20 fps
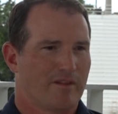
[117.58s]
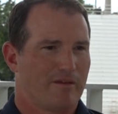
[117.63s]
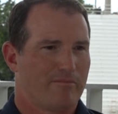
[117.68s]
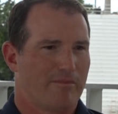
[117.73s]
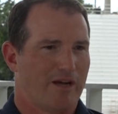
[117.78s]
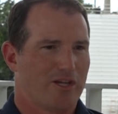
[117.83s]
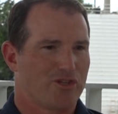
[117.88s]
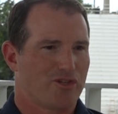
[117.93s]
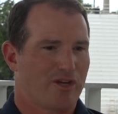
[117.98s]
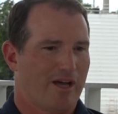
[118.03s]

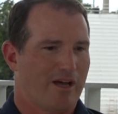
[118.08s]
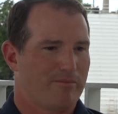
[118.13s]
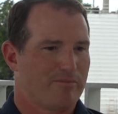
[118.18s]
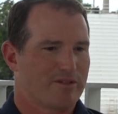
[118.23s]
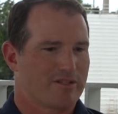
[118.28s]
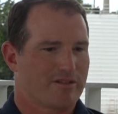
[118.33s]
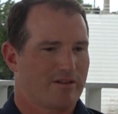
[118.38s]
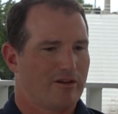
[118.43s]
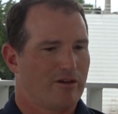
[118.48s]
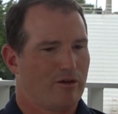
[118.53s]
My job
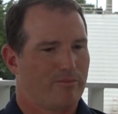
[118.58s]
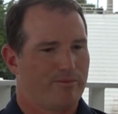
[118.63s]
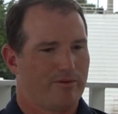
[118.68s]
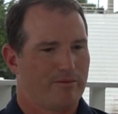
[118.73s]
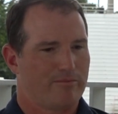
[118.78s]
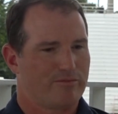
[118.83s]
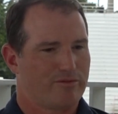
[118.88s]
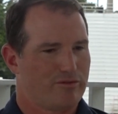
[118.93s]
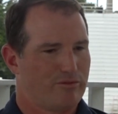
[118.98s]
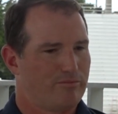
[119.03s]
is to help
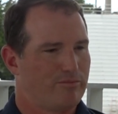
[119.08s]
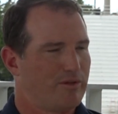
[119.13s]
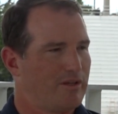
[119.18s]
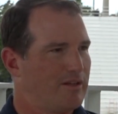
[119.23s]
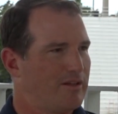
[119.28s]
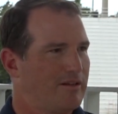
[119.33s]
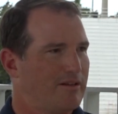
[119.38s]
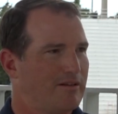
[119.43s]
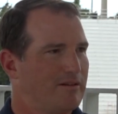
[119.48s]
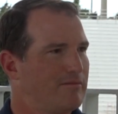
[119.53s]
him to
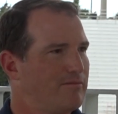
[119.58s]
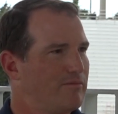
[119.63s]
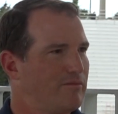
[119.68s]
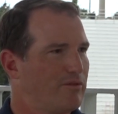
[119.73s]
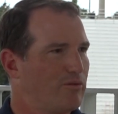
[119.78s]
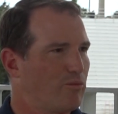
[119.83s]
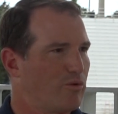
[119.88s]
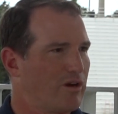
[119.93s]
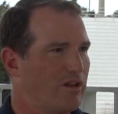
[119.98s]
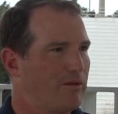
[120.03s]
be
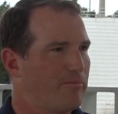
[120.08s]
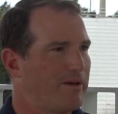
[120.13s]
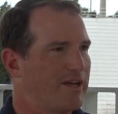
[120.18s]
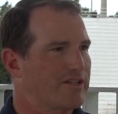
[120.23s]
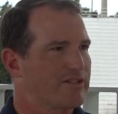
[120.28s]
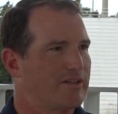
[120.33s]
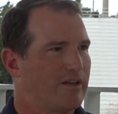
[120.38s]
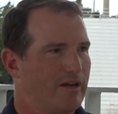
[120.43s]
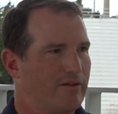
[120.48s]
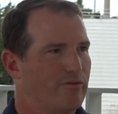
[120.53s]
one of the
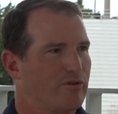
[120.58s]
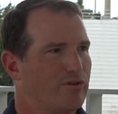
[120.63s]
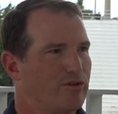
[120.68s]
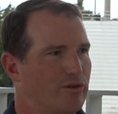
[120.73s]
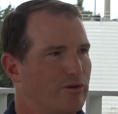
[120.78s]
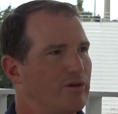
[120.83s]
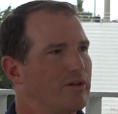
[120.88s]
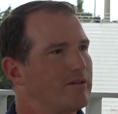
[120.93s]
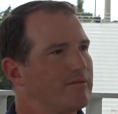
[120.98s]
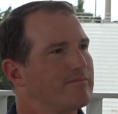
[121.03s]
best to ever
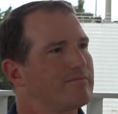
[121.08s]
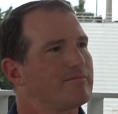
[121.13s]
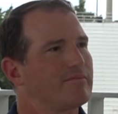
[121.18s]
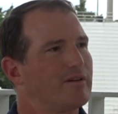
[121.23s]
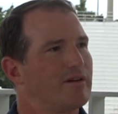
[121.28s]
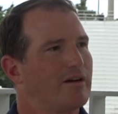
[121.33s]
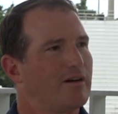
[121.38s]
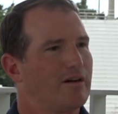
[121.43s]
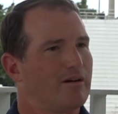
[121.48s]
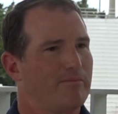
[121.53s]
do it.
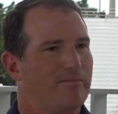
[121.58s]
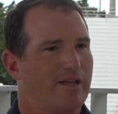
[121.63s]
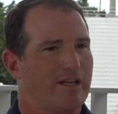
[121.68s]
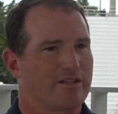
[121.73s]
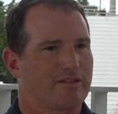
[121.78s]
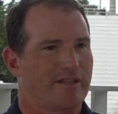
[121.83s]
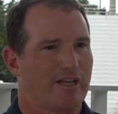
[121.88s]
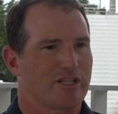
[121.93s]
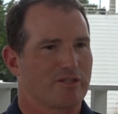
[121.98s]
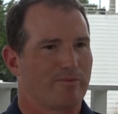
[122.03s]

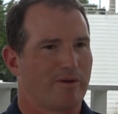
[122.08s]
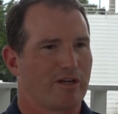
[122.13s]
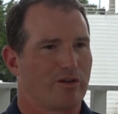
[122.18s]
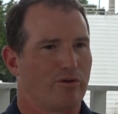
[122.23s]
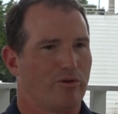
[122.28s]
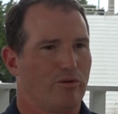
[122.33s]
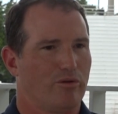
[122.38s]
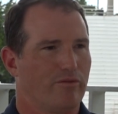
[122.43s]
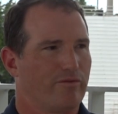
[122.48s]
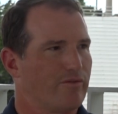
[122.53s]
That's my
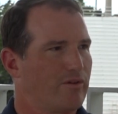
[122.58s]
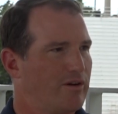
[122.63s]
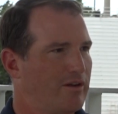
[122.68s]
goal for